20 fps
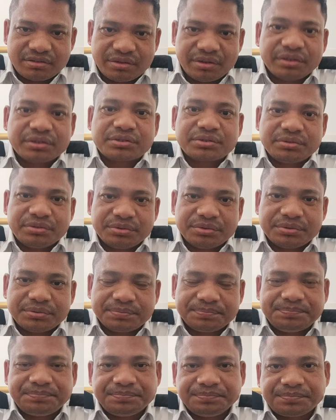also know.
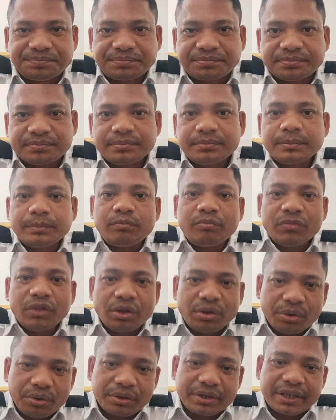
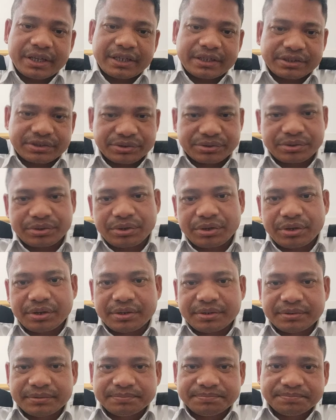Okay,
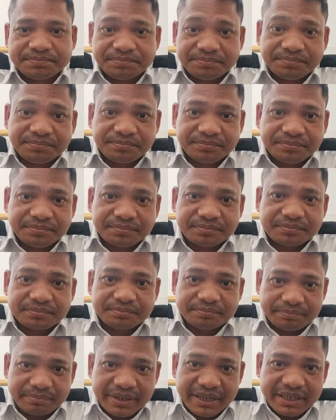so
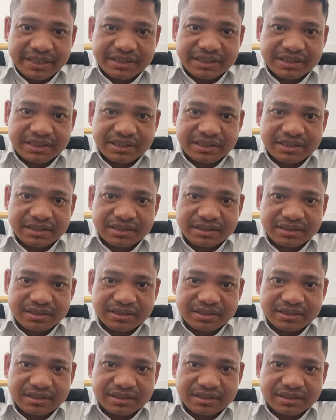please,